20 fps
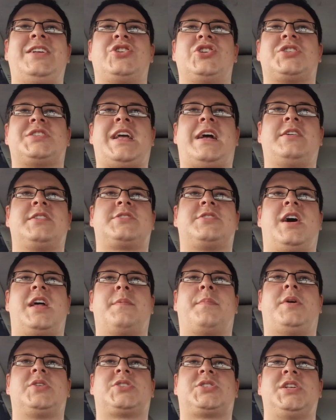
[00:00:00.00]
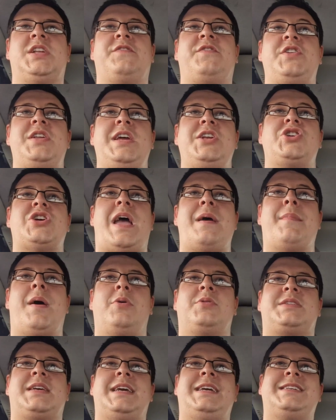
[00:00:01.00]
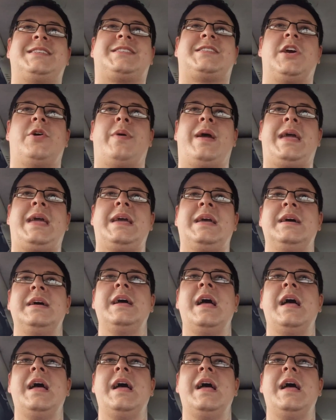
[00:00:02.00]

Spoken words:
just outside of Boston. If you need your MOTs doing,